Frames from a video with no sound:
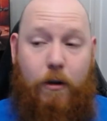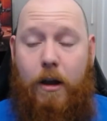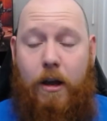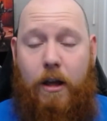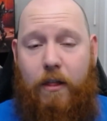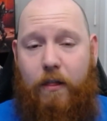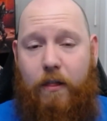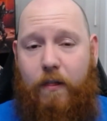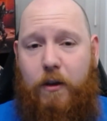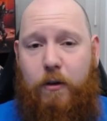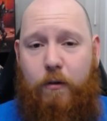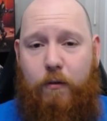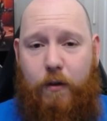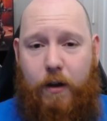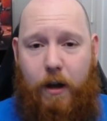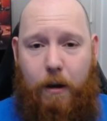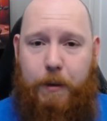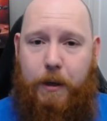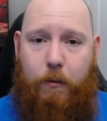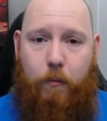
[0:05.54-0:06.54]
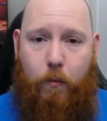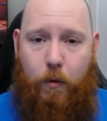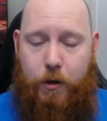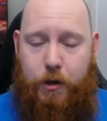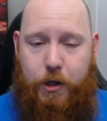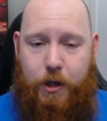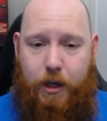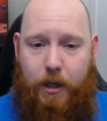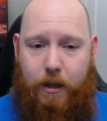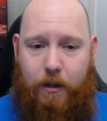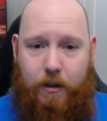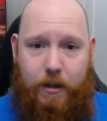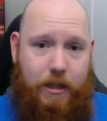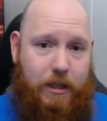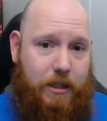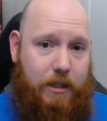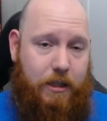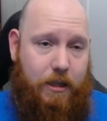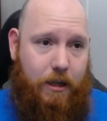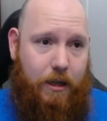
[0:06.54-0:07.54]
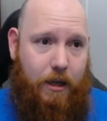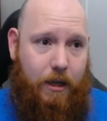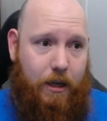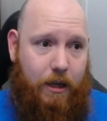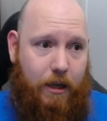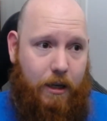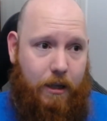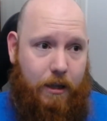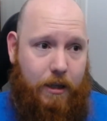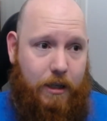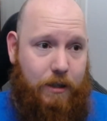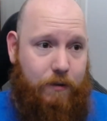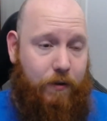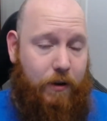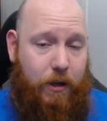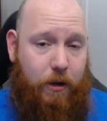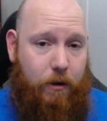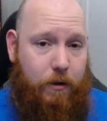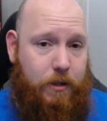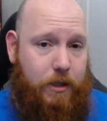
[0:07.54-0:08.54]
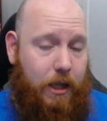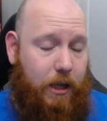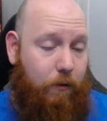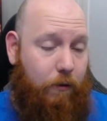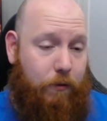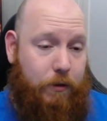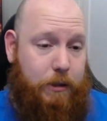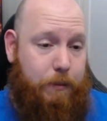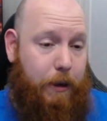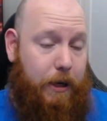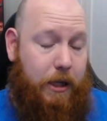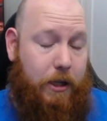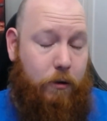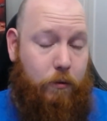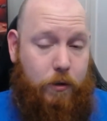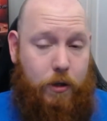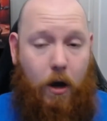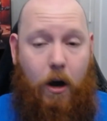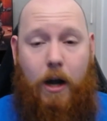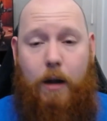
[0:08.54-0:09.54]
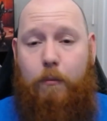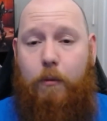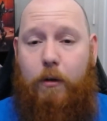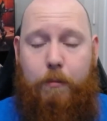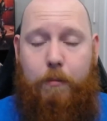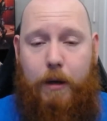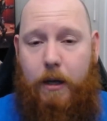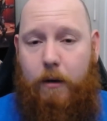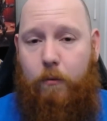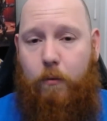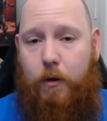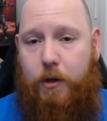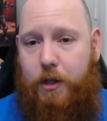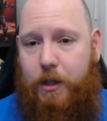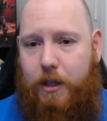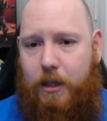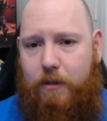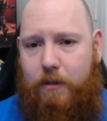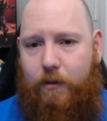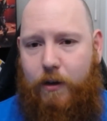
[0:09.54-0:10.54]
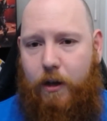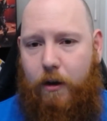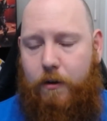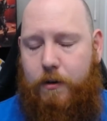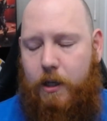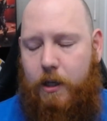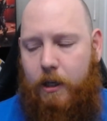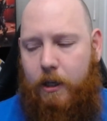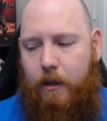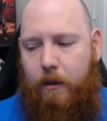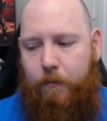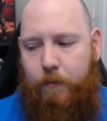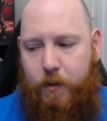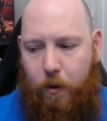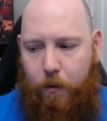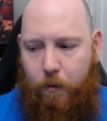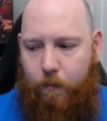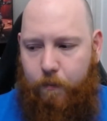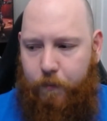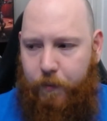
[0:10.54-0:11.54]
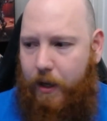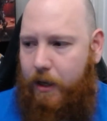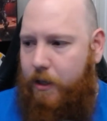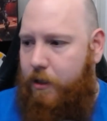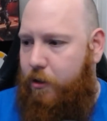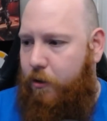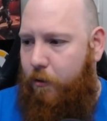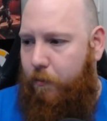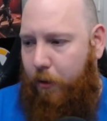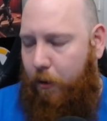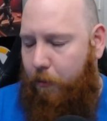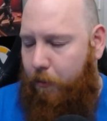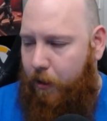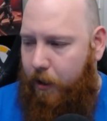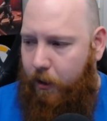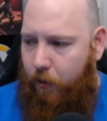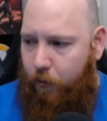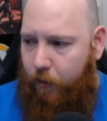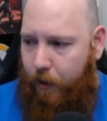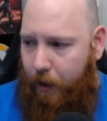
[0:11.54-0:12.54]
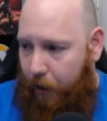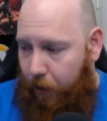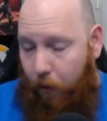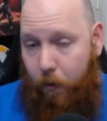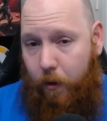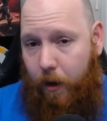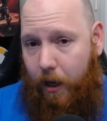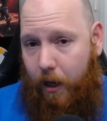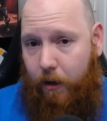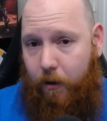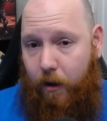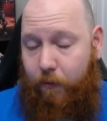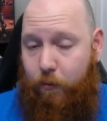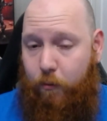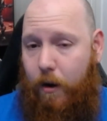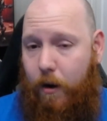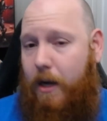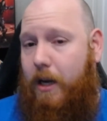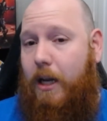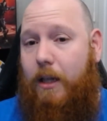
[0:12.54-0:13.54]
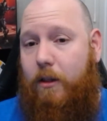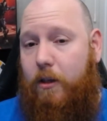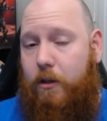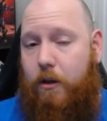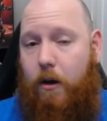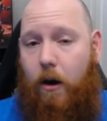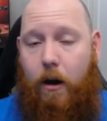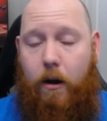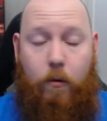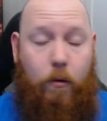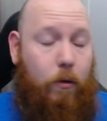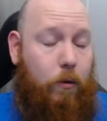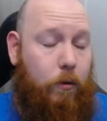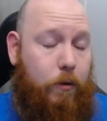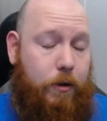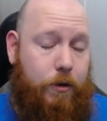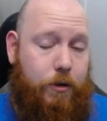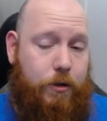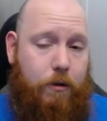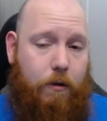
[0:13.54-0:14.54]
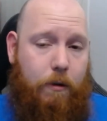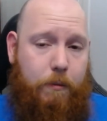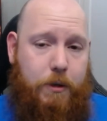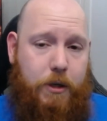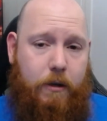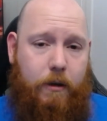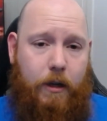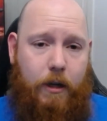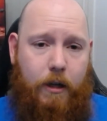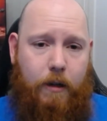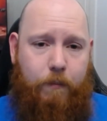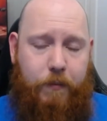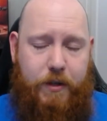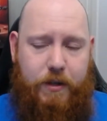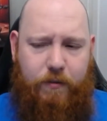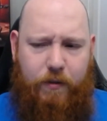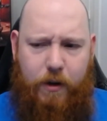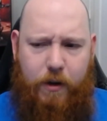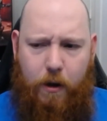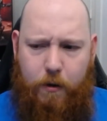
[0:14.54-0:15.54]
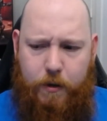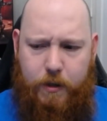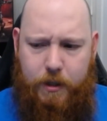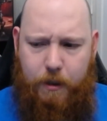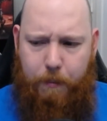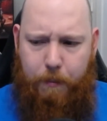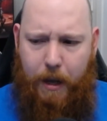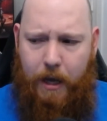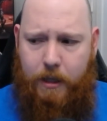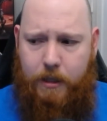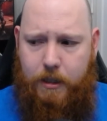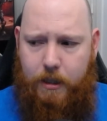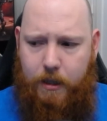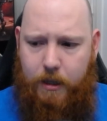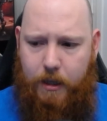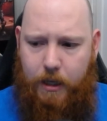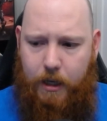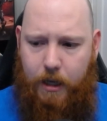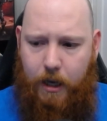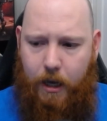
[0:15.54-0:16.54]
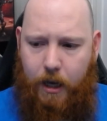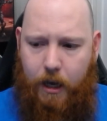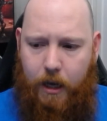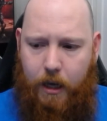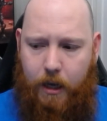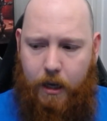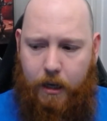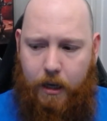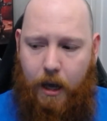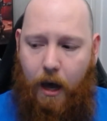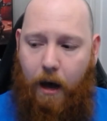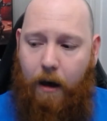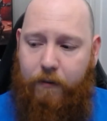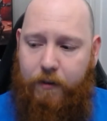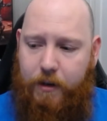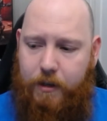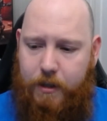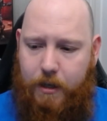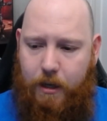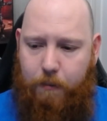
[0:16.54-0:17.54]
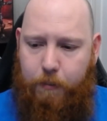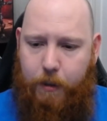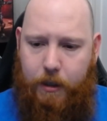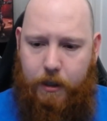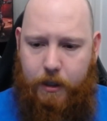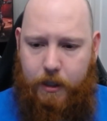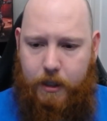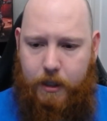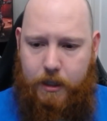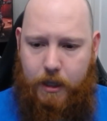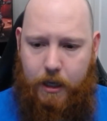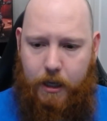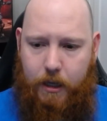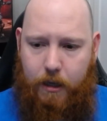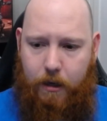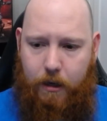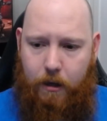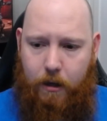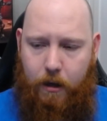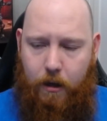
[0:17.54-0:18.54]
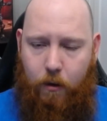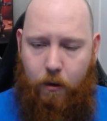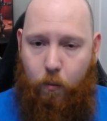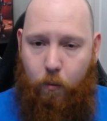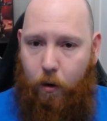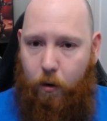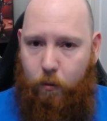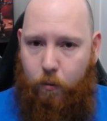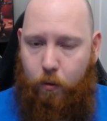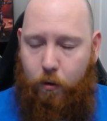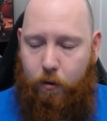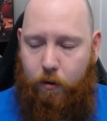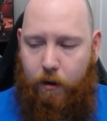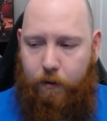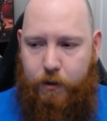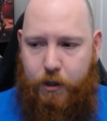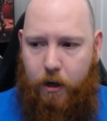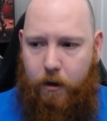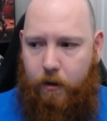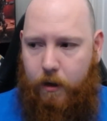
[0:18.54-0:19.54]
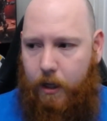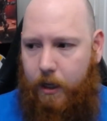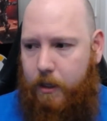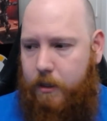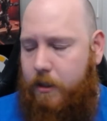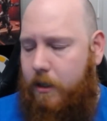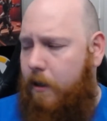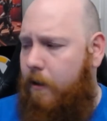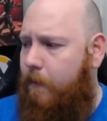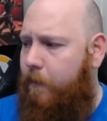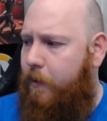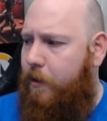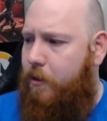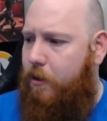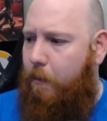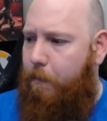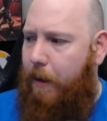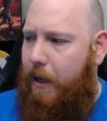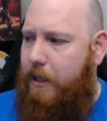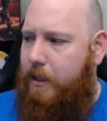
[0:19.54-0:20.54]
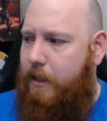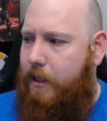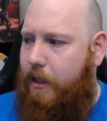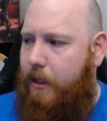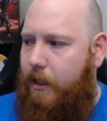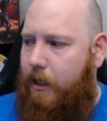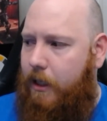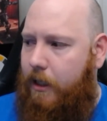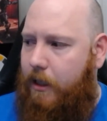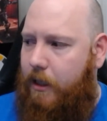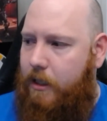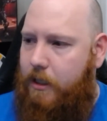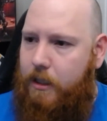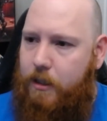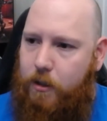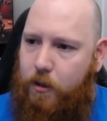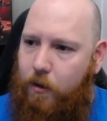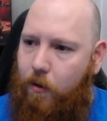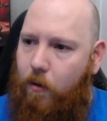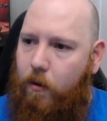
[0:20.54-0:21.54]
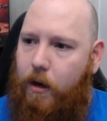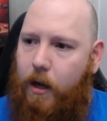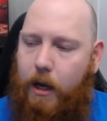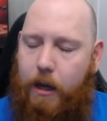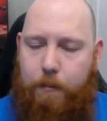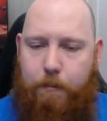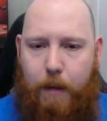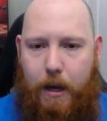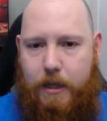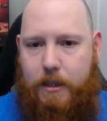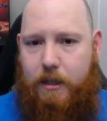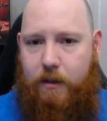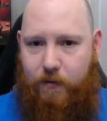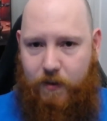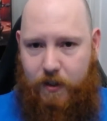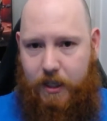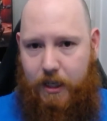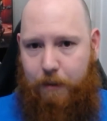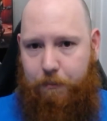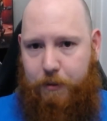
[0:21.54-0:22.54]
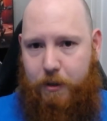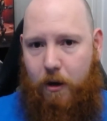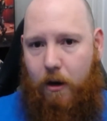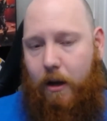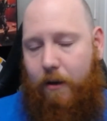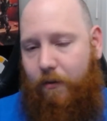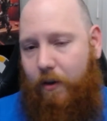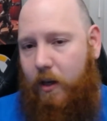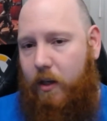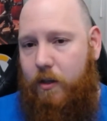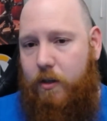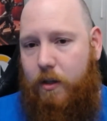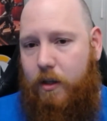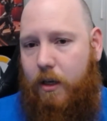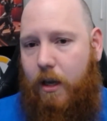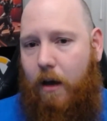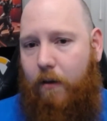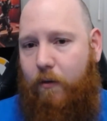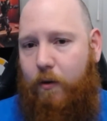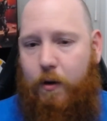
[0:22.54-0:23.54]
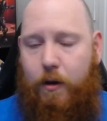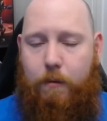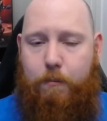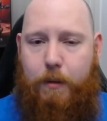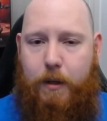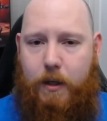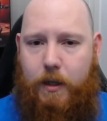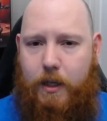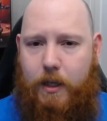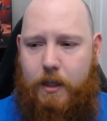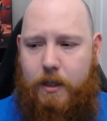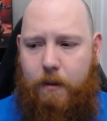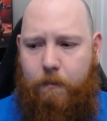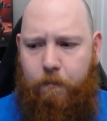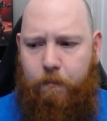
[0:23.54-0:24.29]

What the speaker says: Thank you for coming and watching these videos. Thank you for spending your time with me watching these videos. So as you probably already know and have read in the title or the description, this video is about the Covenant abilities in World of Warcraft Shadowlands. So basically this is not a massive deep dive into the Covenant abilities.